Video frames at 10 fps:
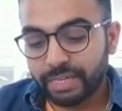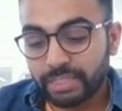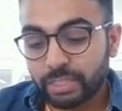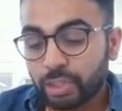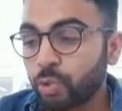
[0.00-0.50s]

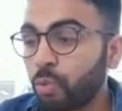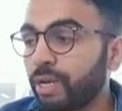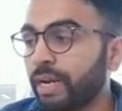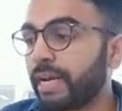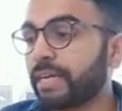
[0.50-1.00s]
soon
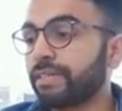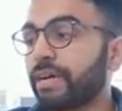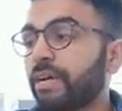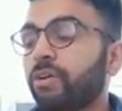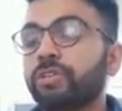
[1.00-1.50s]
and later
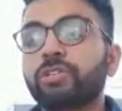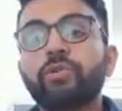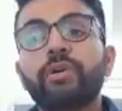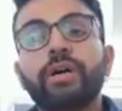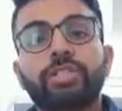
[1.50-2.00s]
I'll
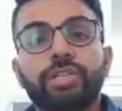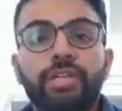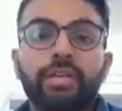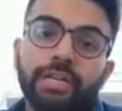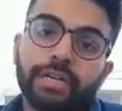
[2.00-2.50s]
also
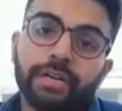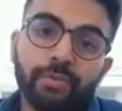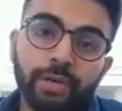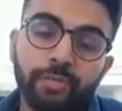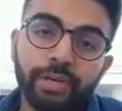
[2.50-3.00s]
share
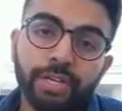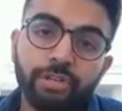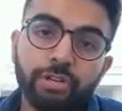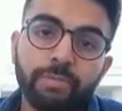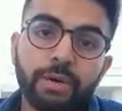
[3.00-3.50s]
one
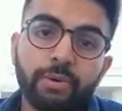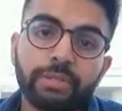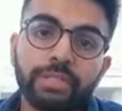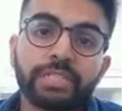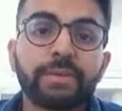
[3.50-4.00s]
video
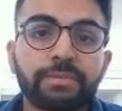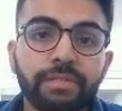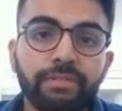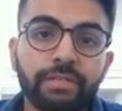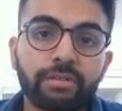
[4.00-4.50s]
about the tips
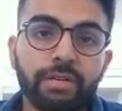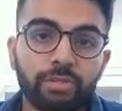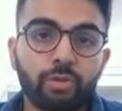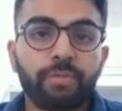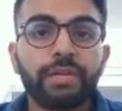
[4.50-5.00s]
and tricks on
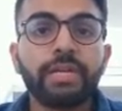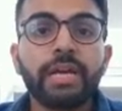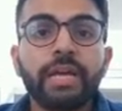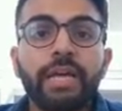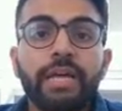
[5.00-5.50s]
SOP,
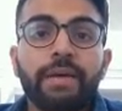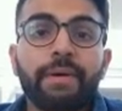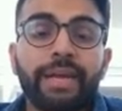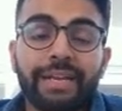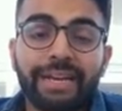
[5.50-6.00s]

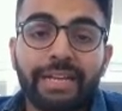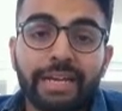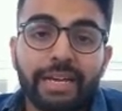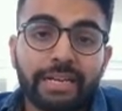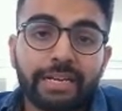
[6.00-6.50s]
and like
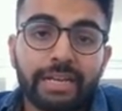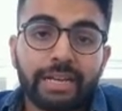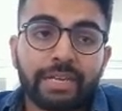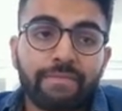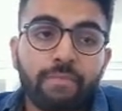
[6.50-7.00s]

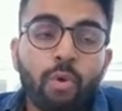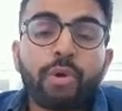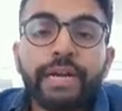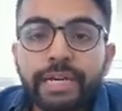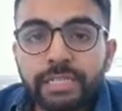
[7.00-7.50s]
I'll give
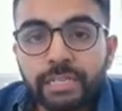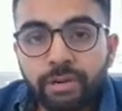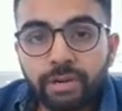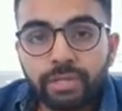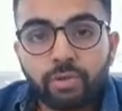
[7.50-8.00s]
more details
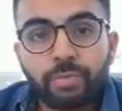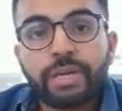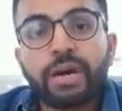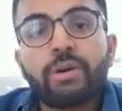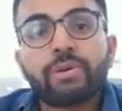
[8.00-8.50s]
about SOP,
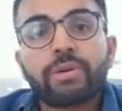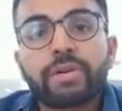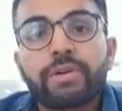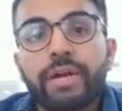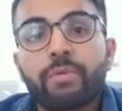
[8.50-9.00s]
how you
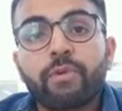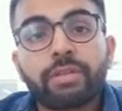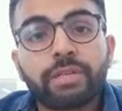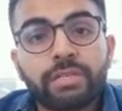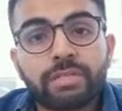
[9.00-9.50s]
can write, what
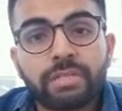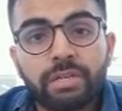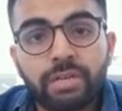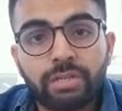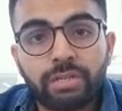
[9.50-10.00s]
all things
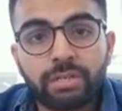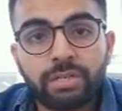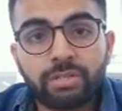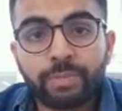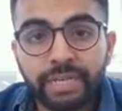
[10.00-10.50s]

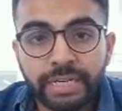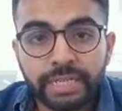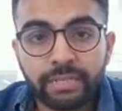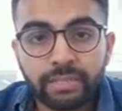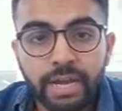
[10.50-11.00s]
to be
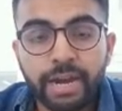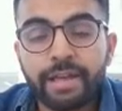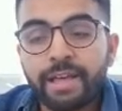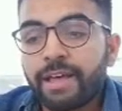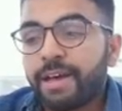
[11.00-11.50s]
written in
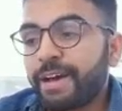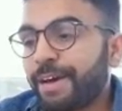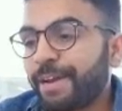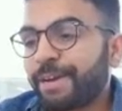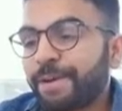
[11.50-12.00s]
that.
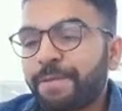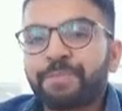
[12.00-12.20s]
And